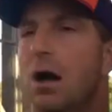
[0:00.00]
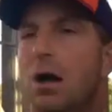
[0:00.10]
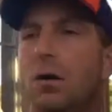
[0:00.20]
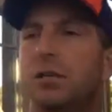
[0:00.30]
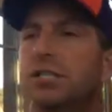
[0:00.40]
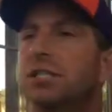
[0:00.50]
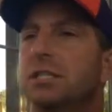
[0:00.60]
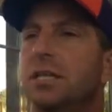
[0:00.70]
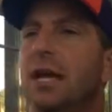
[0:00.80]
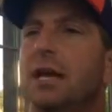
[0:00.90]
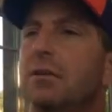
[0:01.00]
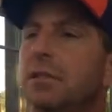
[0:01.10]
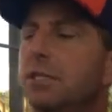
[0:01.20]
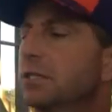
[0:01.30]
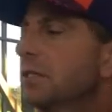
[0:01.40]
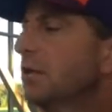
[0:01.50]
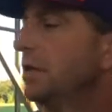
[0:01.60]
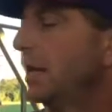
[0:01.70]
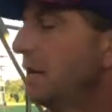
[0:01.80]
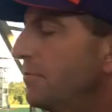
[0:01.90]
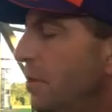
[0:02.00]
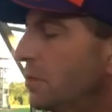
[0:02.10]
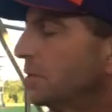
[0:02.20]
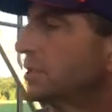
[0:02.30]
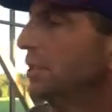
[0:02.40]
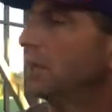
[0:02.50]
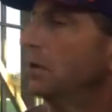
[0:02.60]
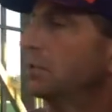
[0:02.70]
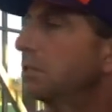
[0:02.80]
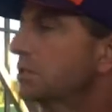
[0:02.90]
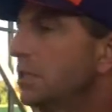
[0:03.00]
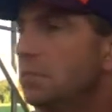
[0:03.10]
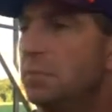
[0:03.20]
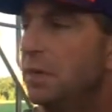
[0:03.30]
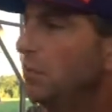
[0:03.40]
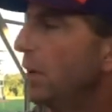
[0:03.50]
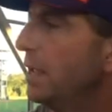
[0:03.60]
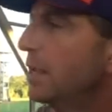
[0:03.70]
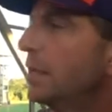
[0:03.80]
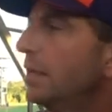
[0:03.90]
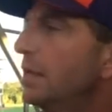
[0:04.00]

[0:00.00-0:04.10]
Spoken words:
Oh, it's just a daily. It's just our daily focus. You know, it's midweek.